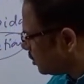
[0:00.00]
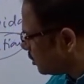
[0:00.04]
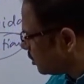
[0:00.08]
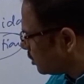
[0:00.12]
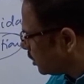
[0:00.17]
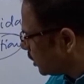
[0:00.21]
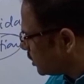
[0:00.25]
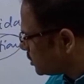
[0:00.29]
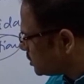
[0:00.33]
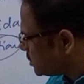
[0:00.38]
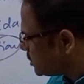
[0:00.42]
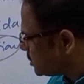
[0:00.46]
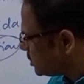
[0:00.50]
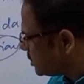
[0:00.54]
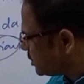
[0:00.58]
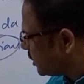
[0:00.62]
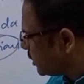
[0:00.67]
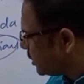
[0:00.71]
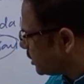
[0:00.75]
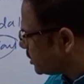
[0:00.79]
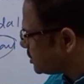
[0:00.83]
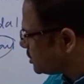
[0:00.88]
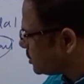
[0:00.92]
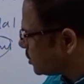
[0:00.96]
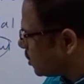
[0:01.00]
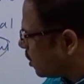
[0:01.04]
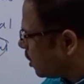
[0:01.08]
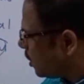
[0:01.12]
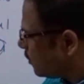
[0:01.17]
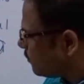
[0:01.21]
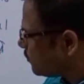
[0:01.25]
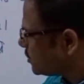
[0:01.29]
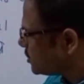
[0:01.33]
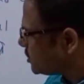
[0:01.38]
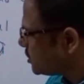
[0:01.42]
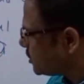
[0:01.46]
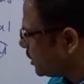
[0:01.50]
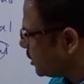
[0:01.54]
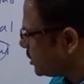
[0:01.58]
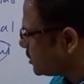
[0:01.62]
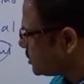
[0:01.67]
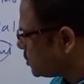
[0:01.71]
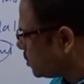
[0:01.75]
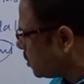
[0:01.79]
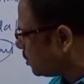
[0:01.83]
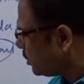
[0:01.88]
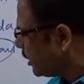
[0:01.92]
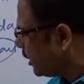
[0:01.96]
Clusters of
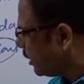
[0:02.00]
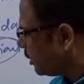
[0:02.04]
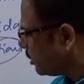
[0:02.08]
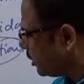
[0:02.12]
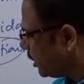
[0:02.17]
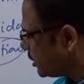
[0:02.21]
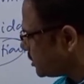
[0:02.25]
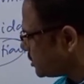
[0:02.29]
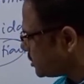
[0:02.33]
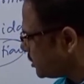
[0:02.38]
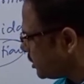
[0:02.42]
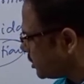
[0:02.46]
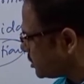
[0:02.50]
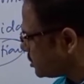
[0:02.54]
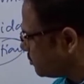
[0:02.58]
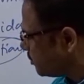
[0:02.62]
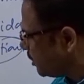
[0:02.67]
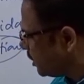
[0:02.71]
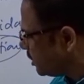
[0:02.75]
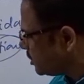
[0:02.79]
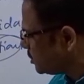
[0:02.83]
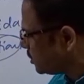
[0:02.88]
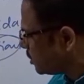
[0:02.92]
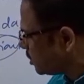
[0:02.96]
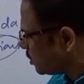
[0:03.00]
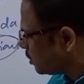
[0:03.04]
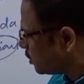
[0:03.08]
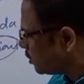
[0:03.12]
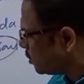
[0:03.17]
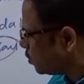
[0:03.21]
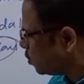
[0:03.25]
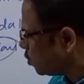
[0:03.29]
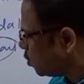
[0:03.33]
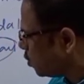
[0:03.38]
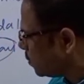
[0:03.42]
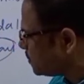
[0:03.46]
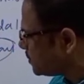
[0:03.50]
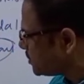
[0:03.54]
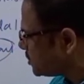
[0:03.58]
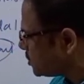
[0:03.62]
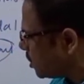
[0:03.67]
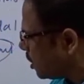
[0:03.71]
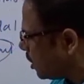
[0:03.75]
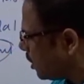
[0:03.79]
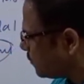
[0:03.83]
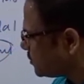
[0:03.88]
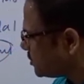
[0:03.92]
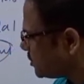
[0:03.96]
cells are there. Clusters means groups
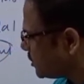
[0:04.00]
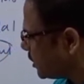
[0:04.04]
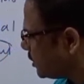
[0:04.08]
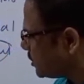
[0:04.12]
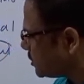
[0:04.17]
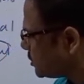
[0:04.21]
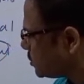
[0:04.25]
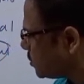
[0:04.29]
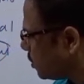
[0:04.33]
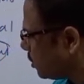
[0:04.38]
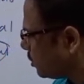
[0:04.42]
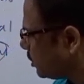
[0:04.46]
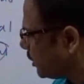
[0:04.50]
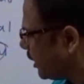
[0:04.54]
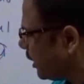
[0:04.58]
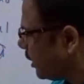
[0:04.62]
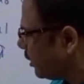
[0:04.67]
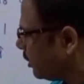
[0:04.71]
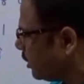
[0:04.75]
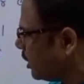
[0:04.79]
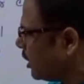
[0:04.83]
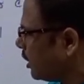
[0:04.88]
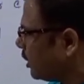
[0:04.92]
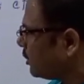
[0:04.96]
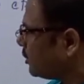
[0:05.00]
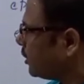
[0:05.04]
of cells are there.